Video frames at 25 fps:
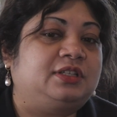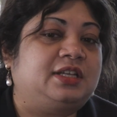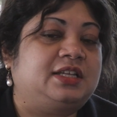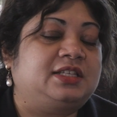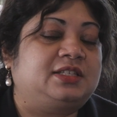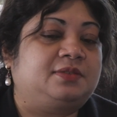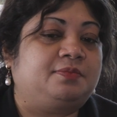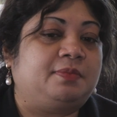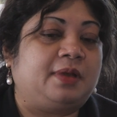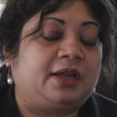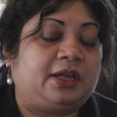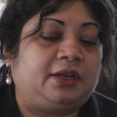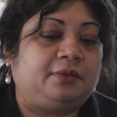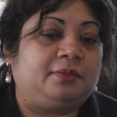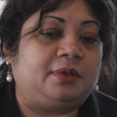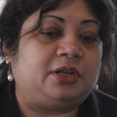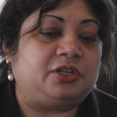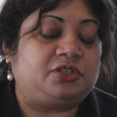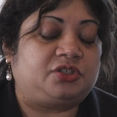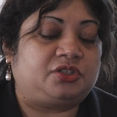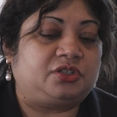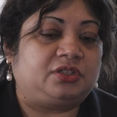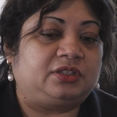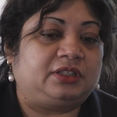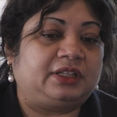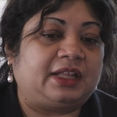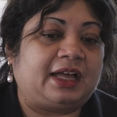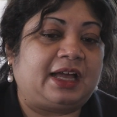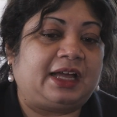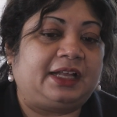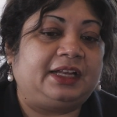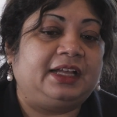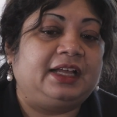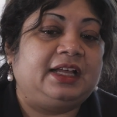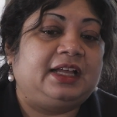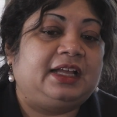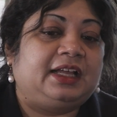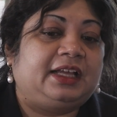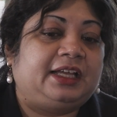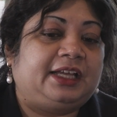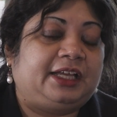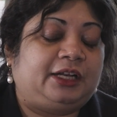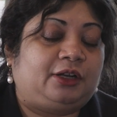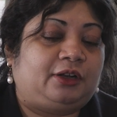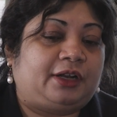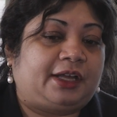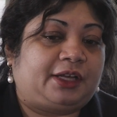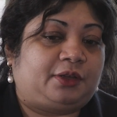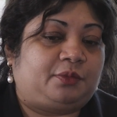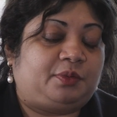so as i mentioned that
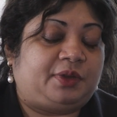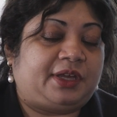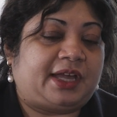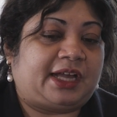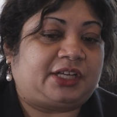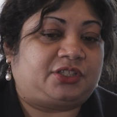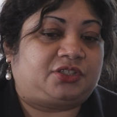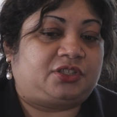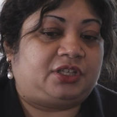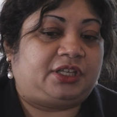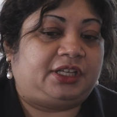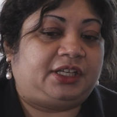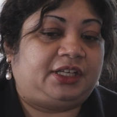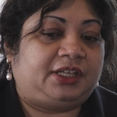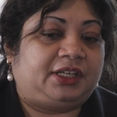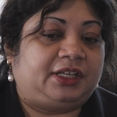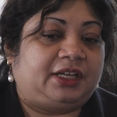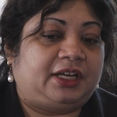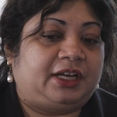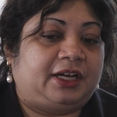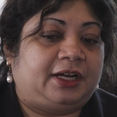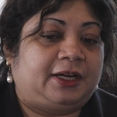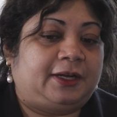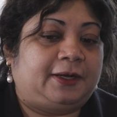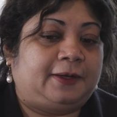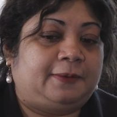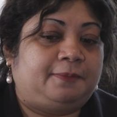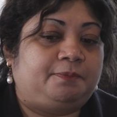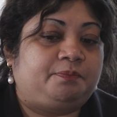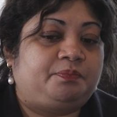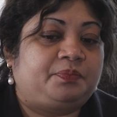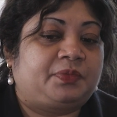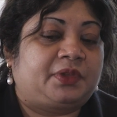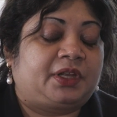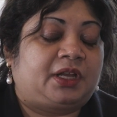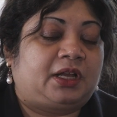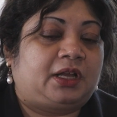you know like we actually um,